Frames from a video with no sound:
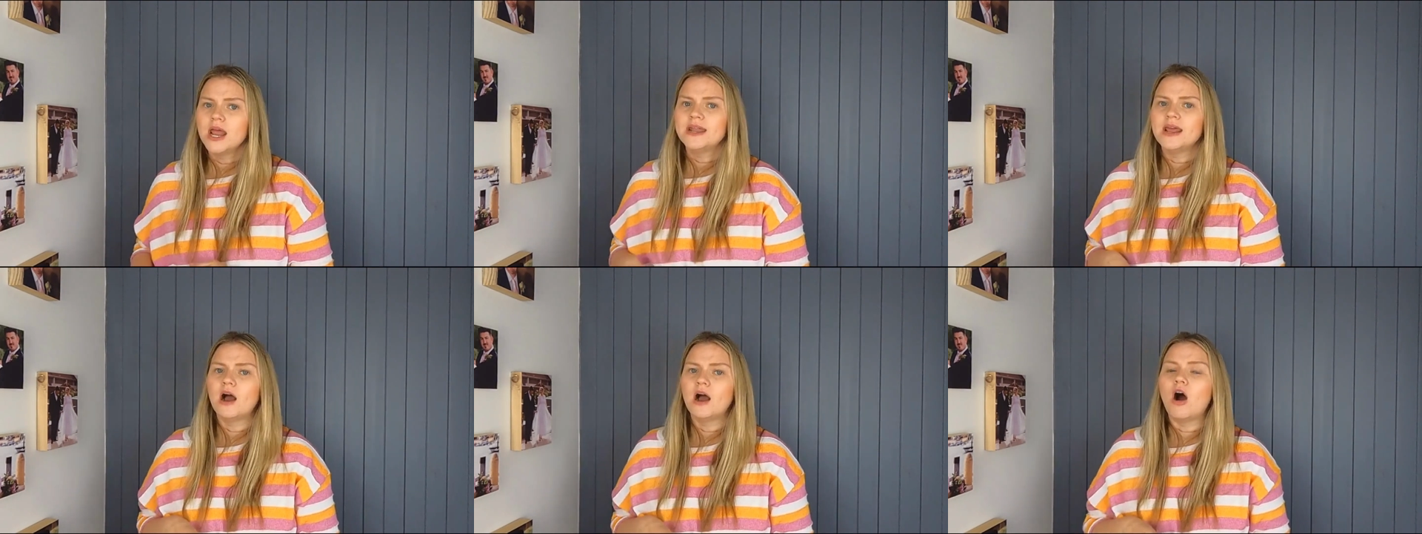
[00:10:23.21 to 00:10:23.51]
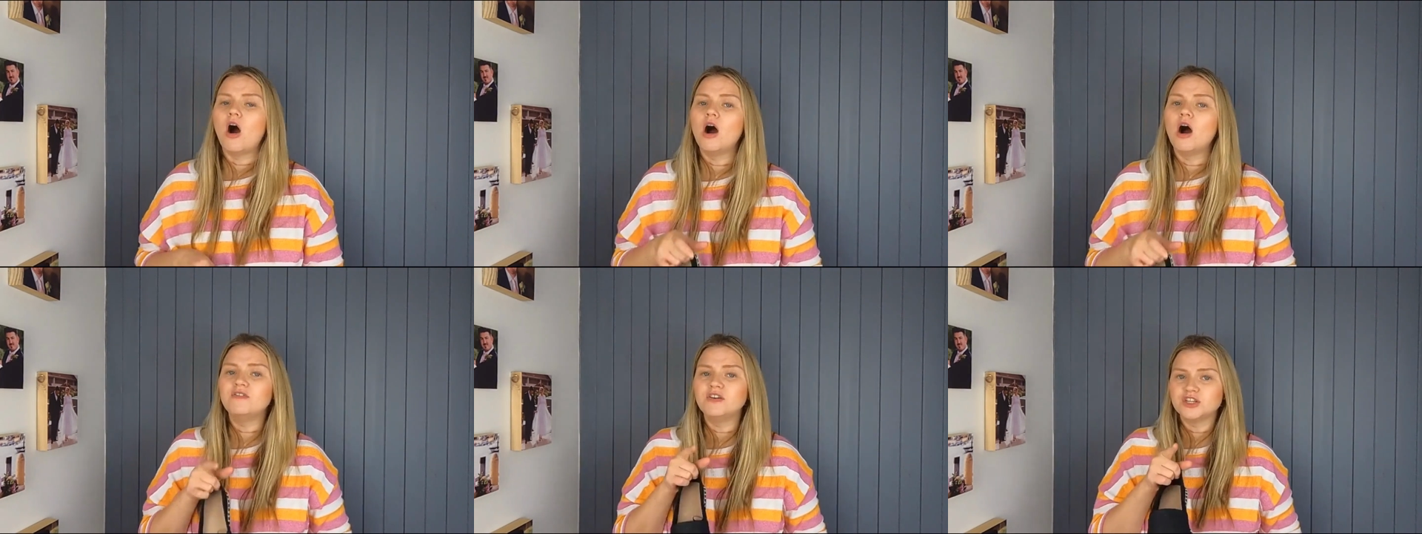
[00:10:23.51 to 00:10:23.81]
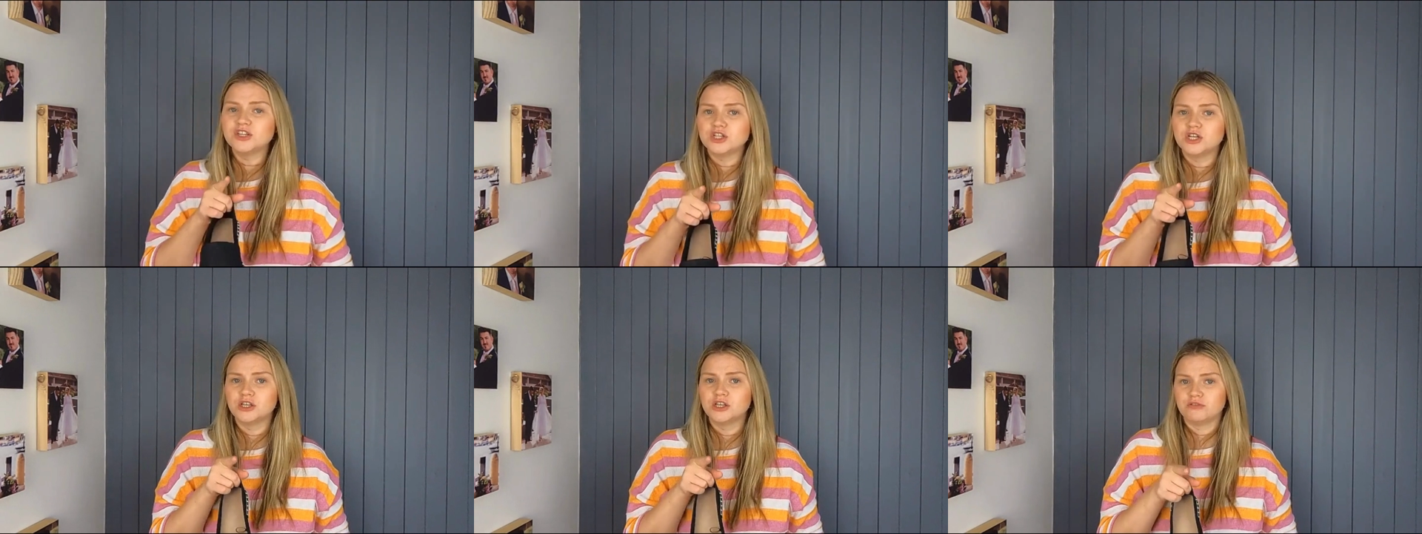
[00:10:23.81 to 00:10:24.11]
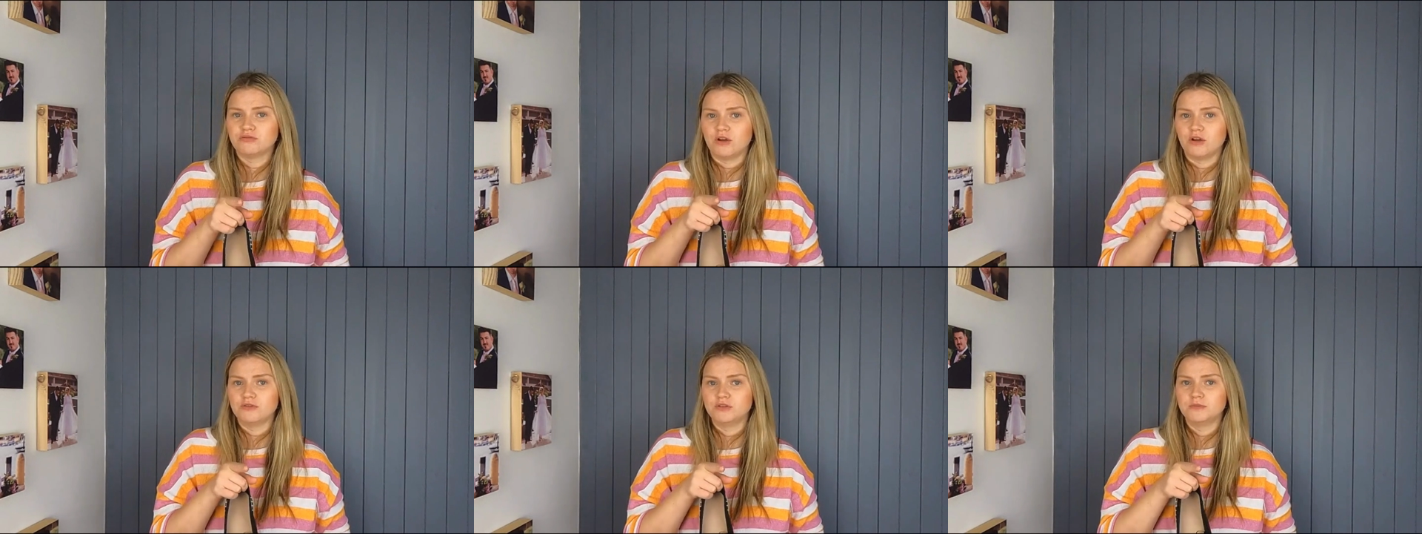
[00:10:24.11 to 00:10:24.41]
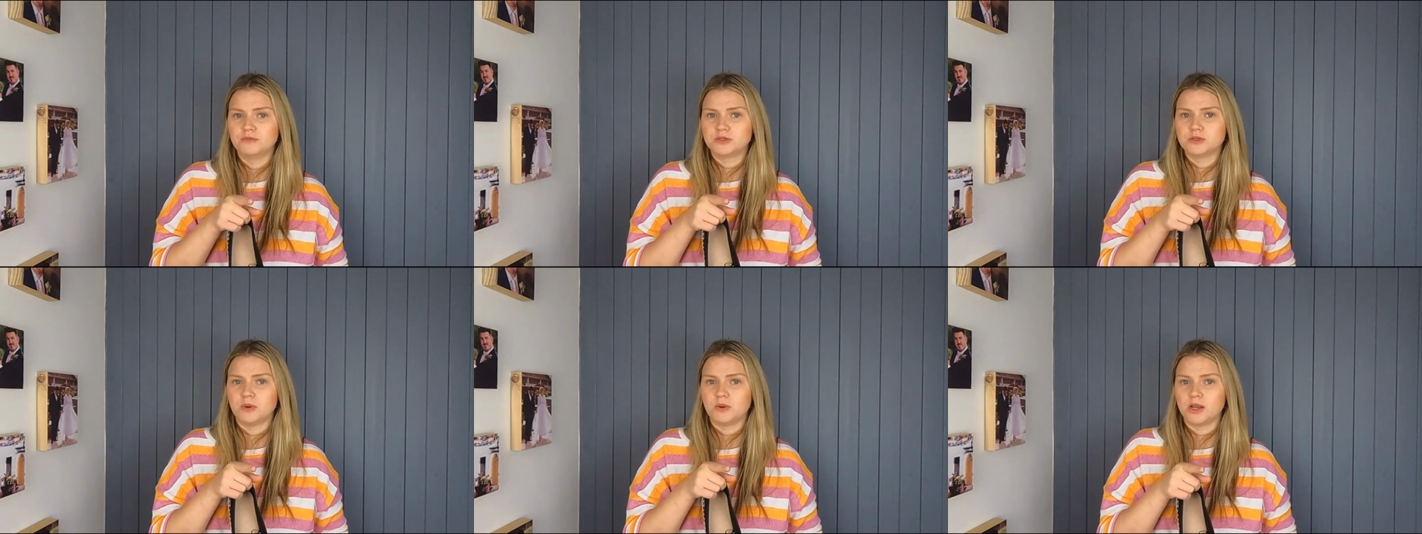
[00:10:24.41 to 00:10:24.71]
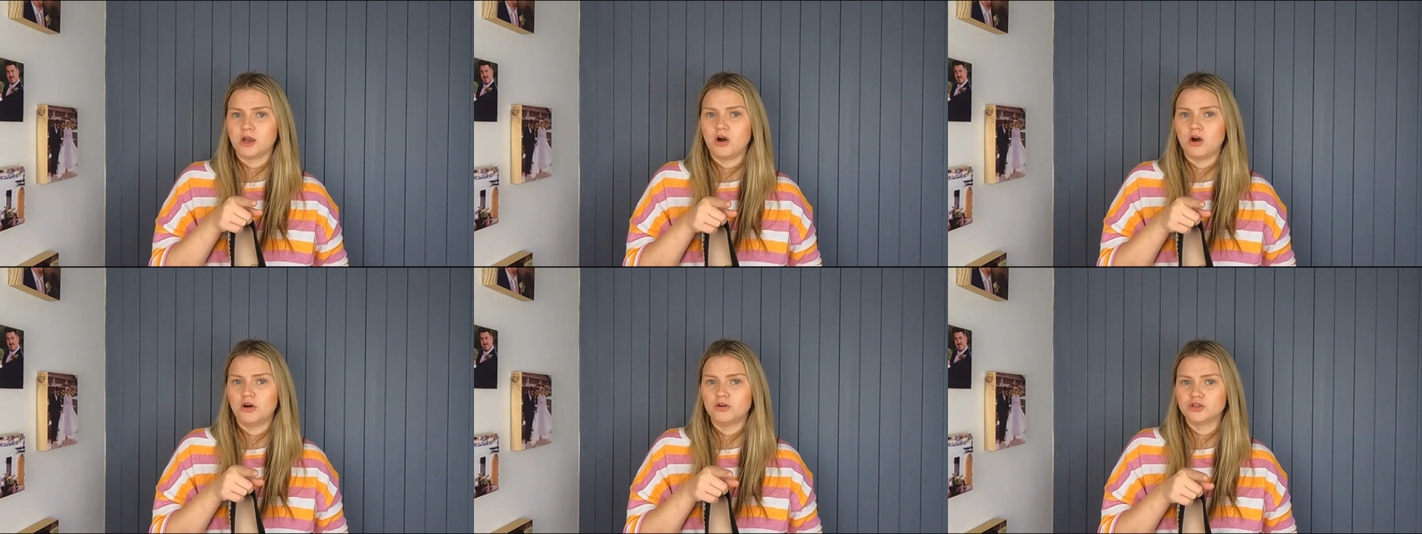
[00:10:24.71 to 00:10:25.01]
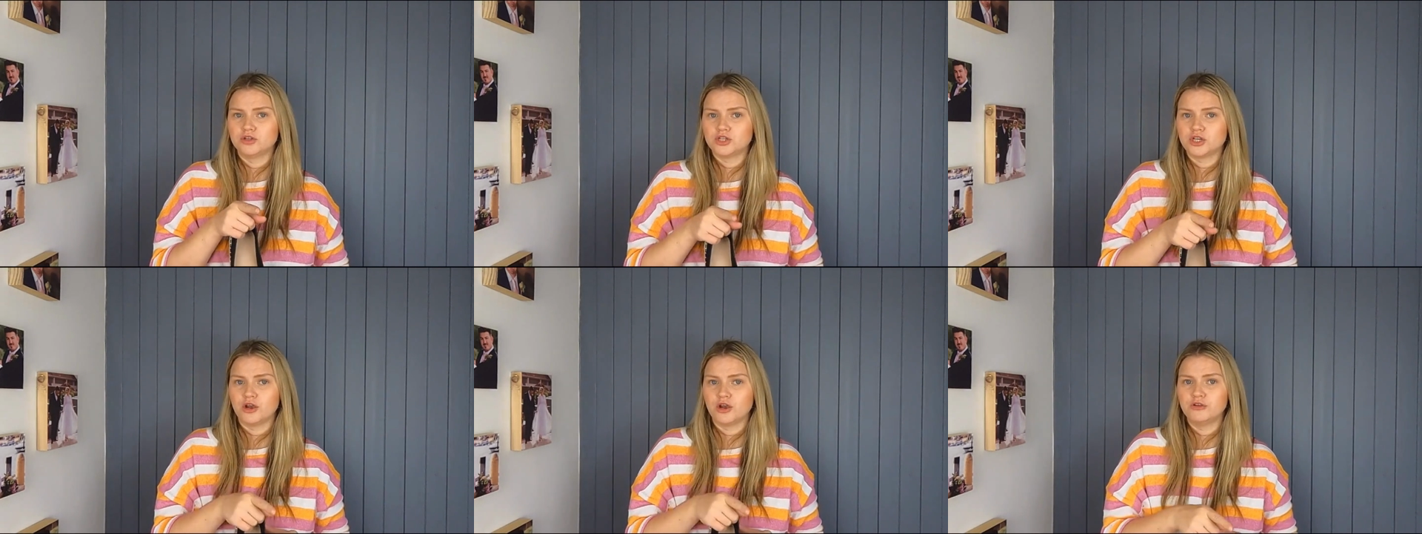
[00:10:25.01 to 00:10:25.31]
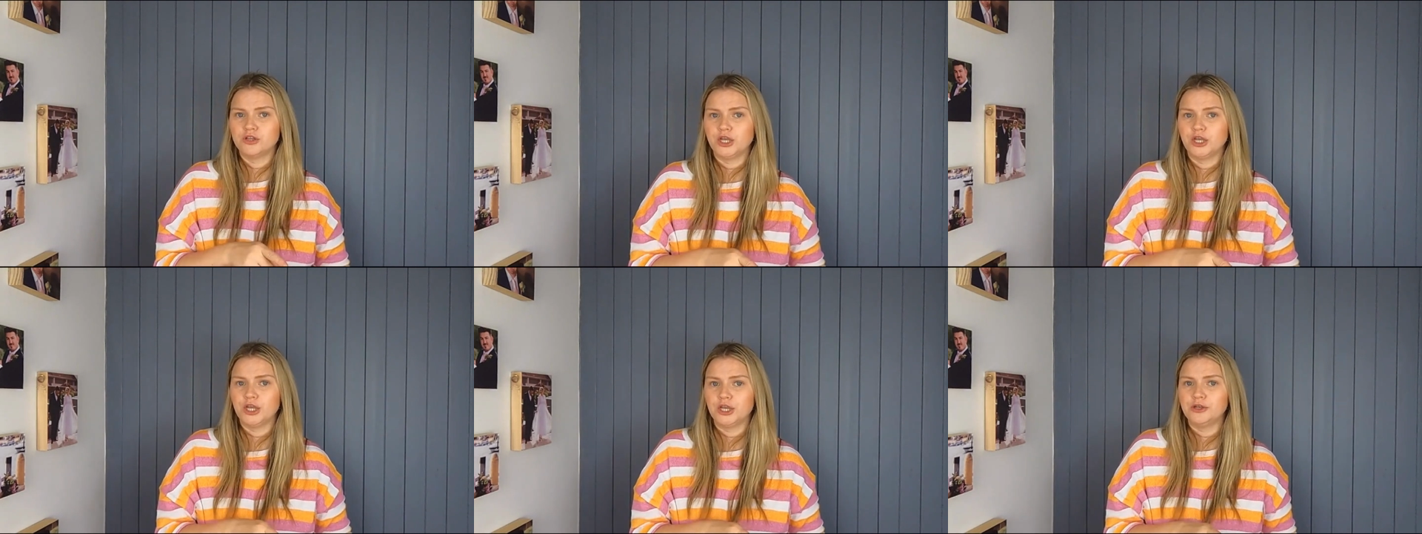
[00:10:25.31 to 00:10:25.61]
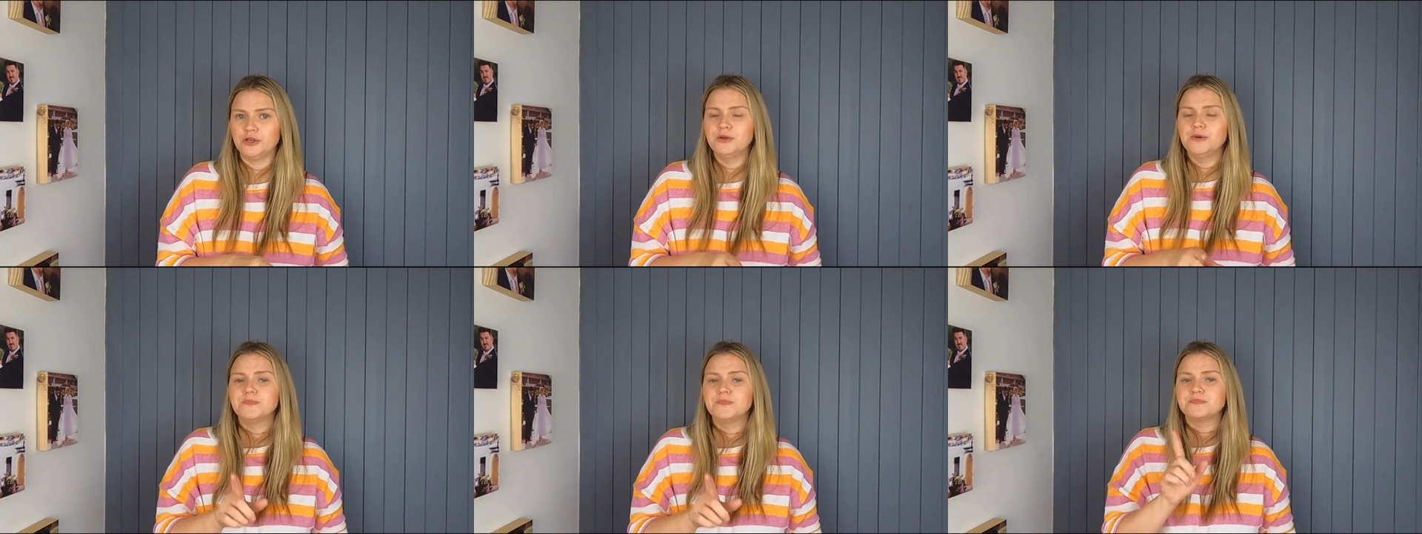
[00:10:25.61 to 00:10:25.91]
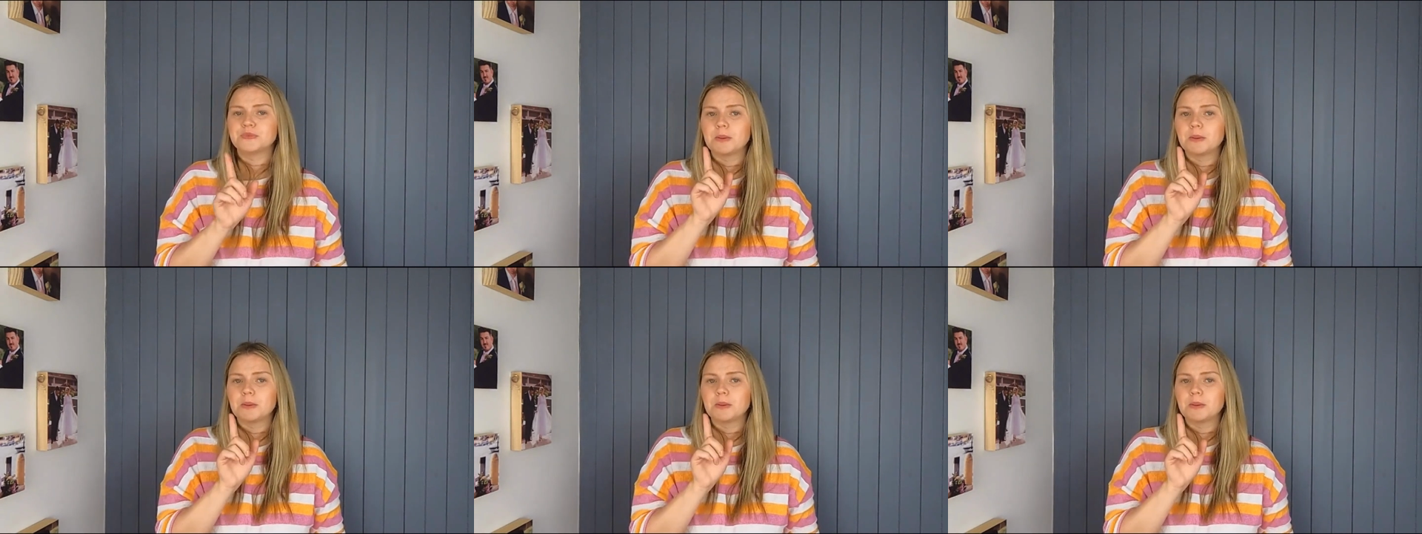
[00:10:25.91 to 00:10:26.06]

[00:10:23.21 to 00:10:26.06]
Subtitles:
Now, I've actually thrown them so I can't show you,